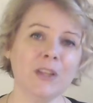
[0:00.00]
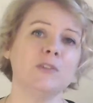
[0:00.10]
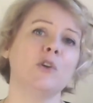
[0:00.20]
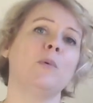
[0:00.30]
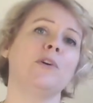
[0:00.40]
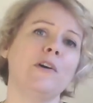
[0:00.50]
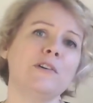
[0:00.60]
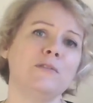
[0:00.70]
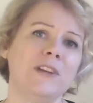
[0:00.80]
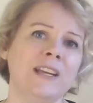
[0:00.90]
So
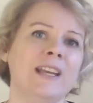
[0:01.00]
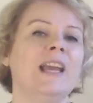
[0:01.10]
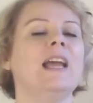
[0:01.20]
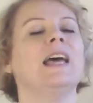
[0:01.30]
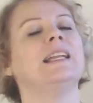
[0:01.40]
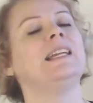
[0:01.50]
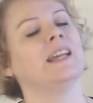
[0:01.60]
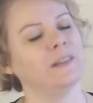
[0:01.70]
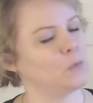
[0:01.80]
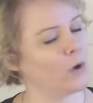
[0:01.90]
pornography, and
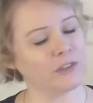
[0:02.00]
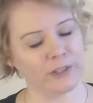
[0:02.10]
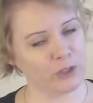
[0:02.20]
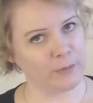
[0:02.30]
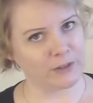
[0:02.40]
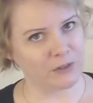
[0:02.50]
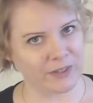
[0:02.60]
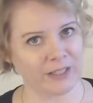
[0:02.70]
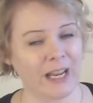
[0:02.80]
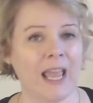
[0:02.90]
again, watching too much of
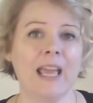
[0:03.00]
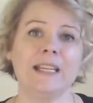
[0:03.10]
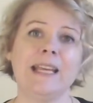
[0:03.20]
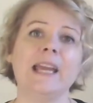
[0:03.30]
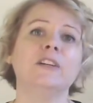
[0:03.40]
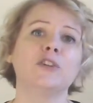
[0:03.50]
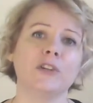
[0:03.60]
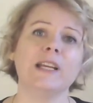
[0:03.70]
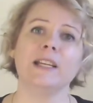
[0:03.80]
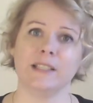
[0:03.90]
it, can
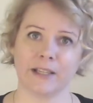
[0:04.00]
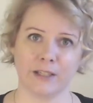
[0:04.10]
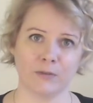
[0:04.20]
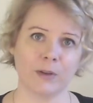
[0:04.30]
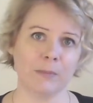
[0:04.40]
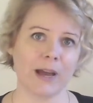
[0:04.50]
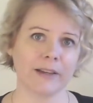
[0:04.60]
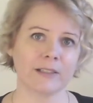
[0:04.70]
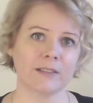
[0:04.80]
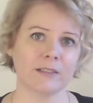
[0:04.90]
create negative
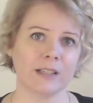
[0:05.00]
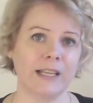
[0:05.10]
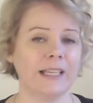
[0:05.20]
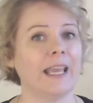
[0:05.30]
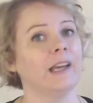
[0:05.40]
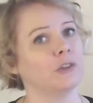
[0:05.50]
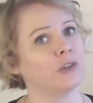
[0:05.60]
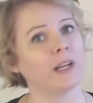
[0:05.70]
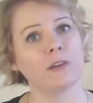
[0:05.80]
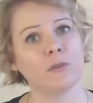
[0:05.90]
impacts, and it can
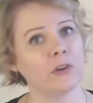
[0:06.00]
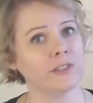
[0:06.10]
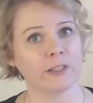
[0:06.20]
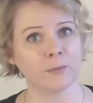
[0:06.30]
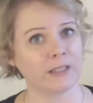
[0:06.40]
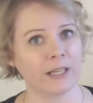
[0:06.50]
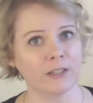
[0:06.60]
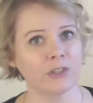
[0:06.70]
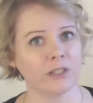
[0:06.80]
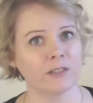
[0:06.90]
create false
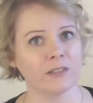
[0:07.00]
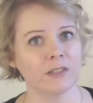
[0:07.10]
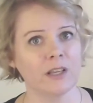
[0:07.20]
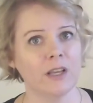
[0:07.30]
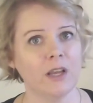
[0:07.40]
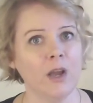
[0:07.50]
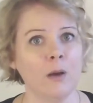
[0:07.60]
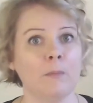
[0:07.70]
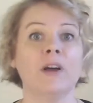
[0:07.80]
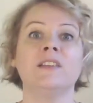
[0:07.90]
expectations.
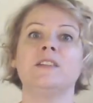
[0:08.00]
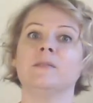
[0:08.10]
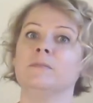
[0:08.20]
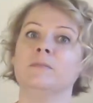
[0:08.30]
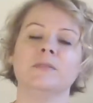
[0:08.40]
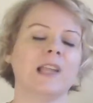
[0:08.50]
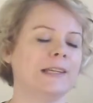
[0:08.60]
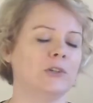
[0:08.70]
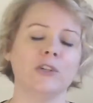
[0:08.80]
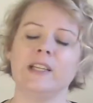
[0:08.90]
But
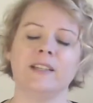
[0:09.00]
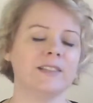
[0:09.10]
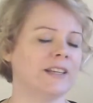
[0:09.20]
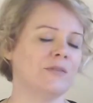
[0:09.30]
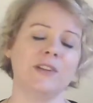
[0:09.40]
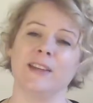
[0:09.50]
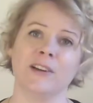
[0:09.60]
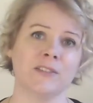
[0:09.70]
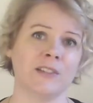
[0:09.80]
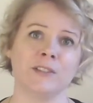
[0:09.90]
like cookies and everything
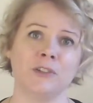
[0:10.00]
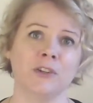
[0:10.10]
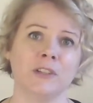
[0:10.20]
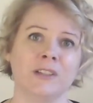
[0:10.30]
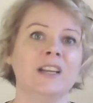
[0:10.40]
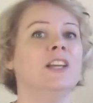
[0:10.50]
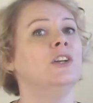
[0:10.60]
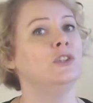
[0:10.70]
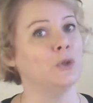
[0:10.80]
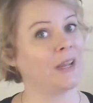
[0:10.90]
else that is good,
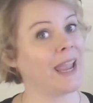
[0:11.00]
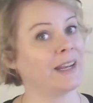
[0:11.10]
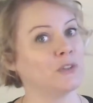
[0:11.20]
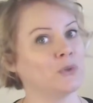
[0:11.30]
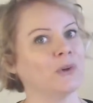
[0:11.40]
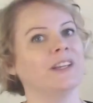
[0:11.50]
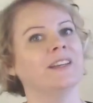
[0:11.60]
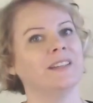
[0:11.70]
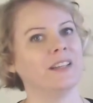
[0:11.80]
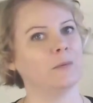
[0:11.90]
you can enjoy
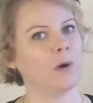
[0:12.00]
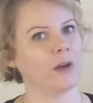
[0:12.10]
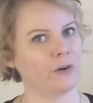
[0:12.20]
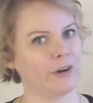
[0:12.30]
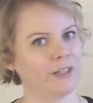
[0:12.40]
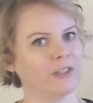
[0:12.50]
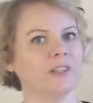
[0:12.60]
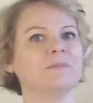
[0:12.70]
it in moderation.